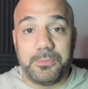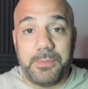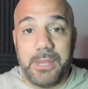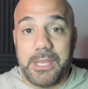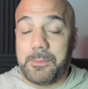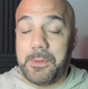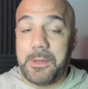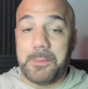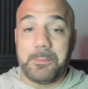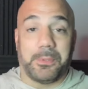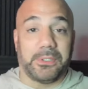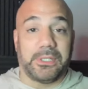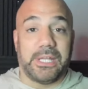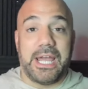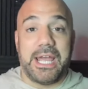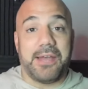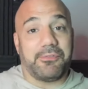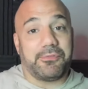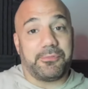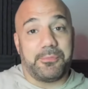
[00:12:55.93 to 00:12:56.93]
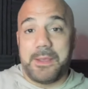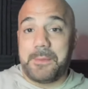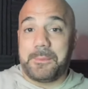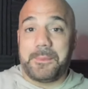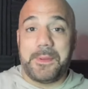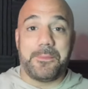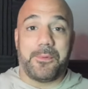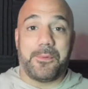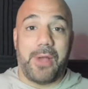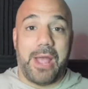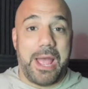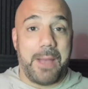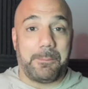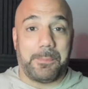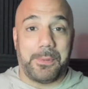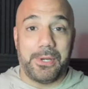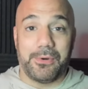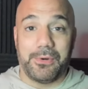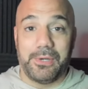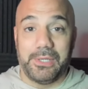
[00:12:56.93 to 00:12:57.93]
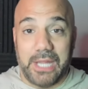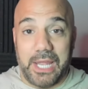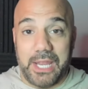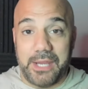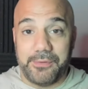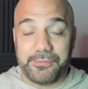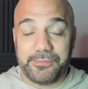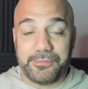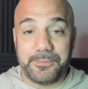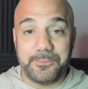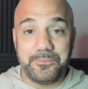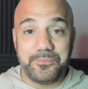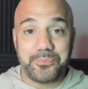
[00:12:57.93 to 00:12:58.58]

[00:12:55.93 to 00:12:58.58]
make people laugh, make people happier in life.